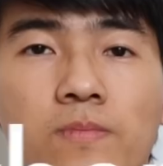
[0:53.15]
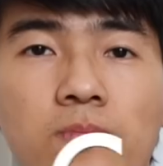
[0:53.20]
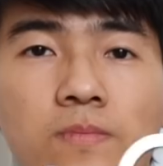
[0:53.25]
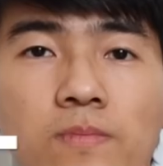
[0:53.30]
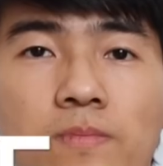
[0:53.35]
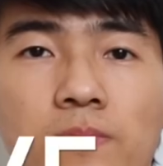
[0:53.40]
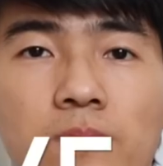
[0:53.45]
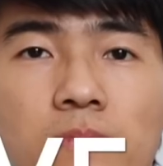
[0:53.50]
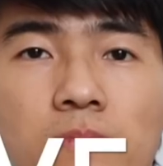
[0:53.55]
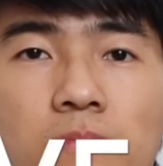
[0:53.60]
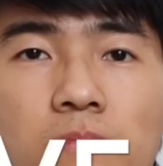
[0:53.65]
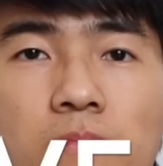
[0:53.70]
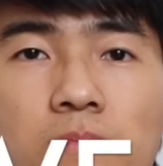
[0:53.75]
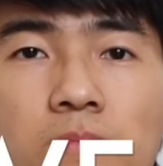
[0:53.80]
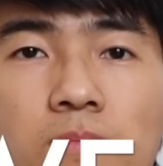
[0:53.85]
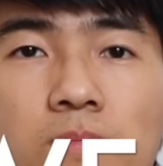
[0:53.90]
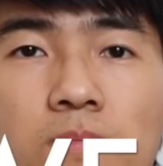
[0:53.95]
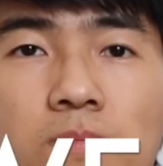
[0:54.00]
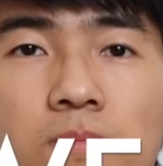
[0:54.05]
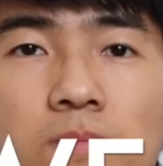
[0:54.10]

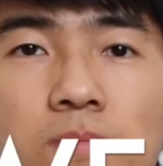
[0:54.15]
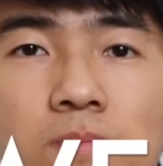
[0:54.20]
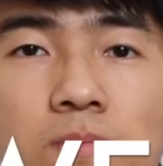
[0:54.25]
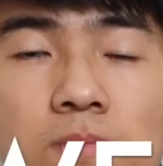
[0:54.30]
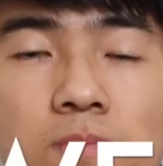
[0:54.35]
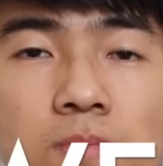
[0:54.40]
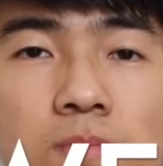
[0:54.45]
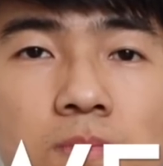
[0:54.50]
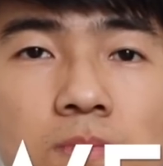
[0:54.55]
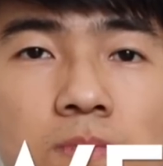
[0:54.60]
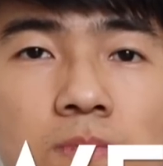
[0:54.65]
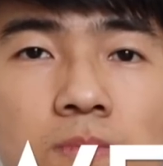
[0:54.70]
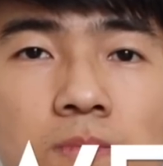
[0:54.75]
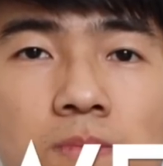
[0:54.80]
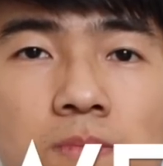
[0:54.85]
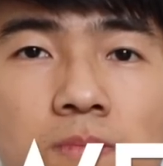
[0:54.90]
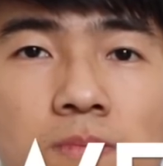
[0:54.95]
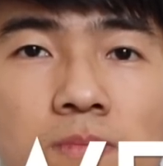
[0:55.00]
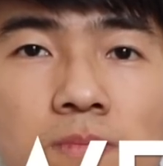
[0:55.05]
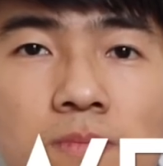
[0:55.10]

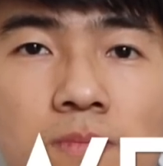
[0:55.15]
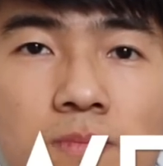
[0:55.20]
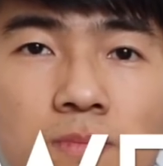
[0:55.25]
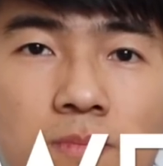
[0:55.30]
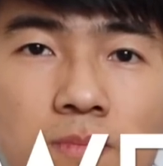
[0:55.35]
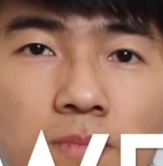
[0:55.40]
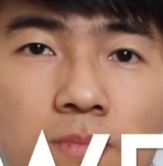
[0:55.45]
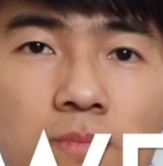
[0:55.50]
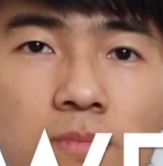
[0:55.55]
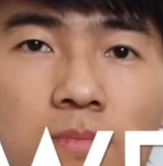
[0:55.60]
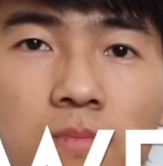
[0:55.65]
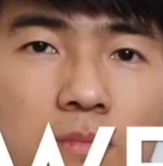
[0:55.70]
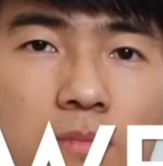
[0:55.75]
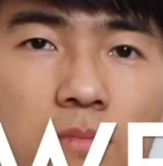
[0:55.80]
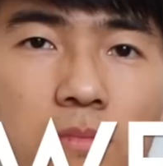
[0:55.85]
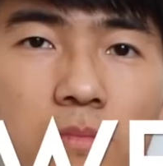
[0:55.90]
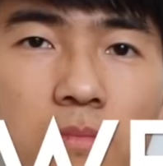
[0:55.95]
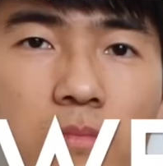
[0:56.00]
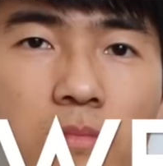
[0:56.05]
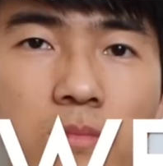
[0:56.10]

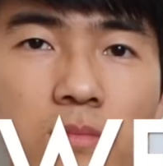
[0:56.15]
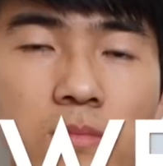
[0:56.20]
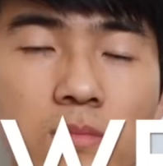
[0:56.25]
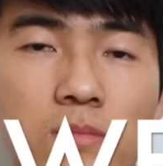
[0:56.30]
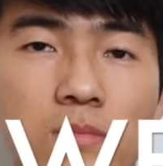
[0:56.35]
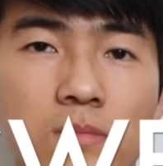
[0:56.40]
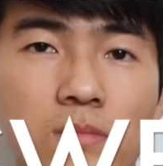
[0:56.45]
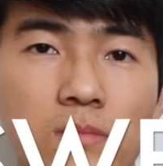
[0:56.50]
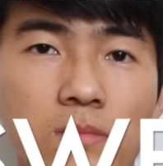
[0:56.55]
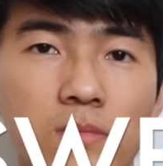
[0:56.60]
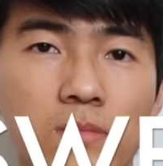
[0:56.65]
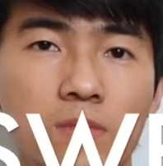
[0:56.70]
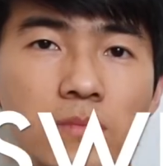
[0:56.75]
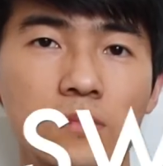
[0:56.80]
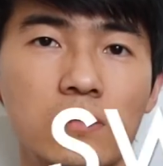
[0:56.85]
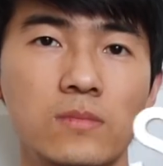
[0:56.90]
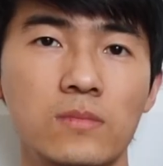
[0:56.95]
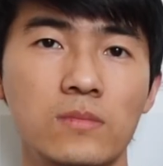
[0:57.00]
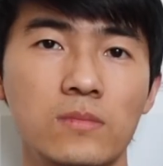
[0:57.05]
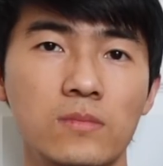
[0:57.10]

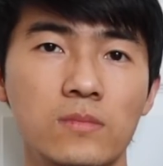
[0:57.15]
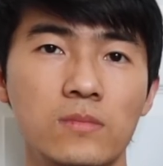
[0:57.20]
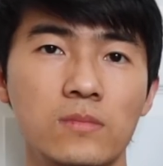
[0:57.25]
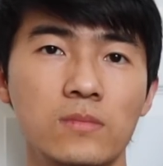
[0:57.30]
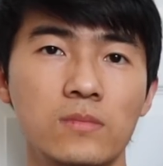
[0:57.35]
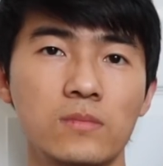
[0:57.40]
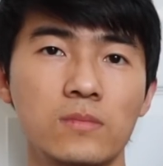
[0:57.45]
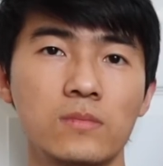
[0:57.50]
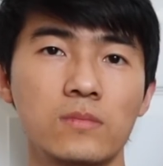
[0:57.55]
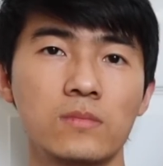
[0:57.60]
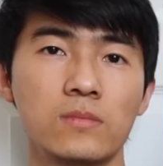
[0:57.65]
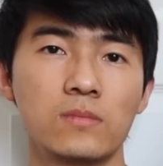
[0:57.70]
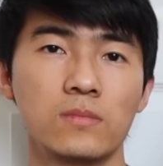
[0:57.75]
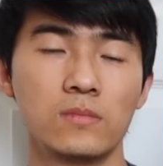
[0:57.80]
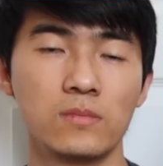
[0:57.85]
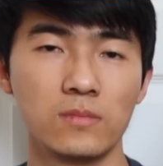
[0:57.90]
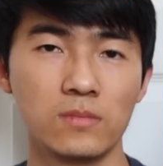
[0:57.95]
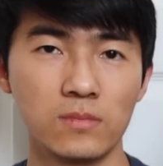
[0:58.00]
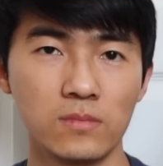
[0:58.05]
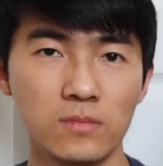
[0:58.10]

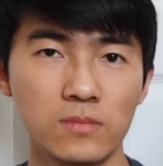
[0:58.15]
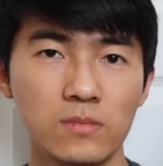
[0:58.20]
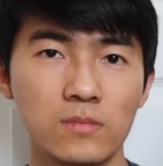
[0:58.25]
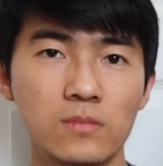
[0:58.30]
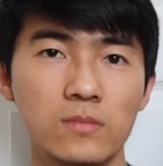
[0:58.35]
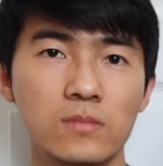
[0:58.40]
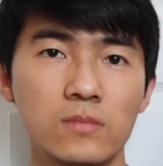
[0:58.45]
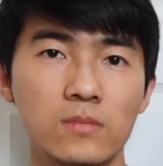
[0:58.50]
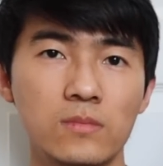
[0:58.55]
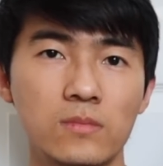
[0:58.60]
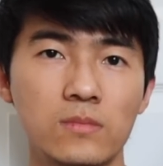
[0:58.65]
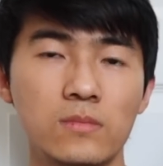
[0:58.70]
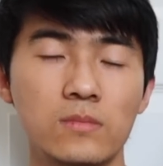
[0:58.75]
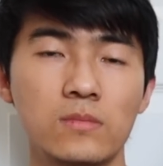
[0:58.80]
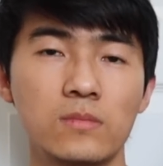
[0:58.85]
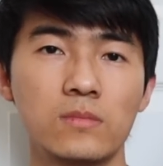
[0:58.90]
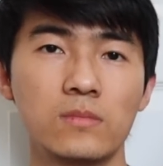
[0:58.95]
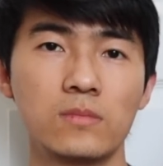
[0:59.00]
[no speech]